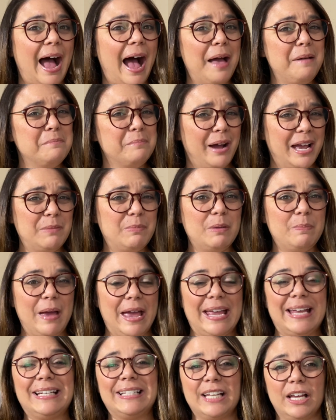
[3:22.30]
might be
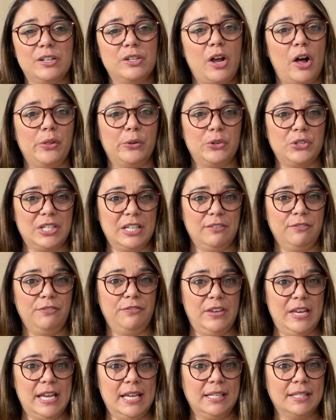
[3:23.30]
paying $10 in
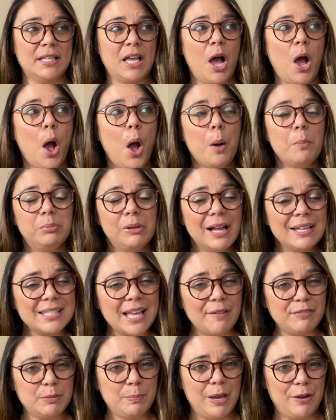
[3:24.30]
fees, plus I
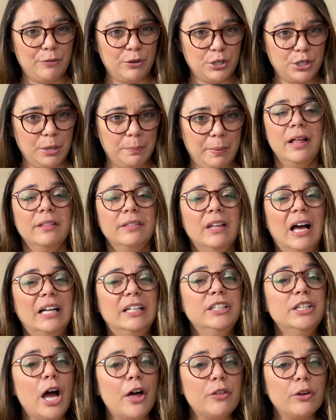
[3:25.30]
have to pay for shipping.
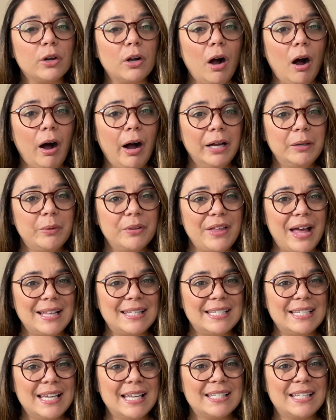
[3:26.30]
Another con with
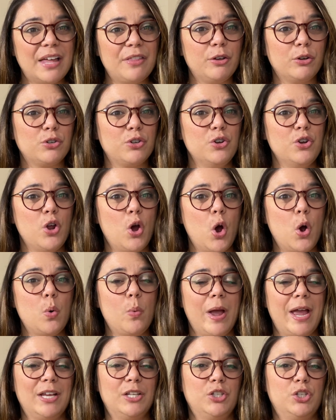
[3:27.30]
Etsy is that there's no
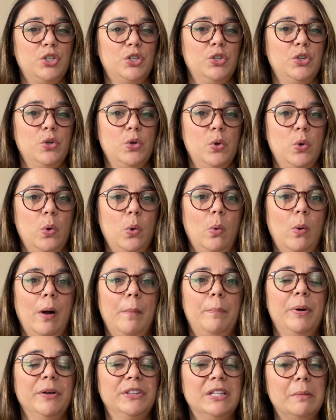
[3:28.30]
way to
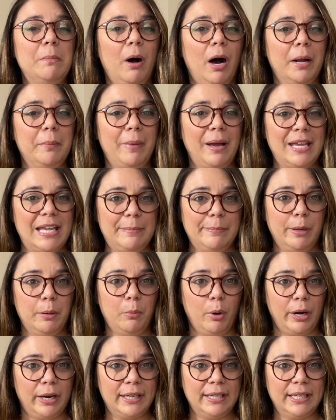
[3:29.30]
put them on my email
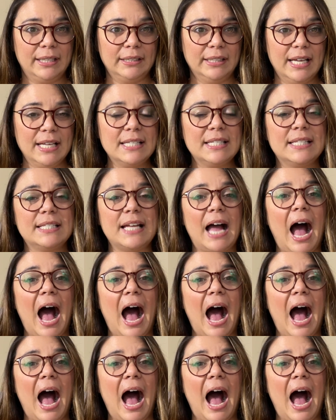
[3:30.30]
marketing list.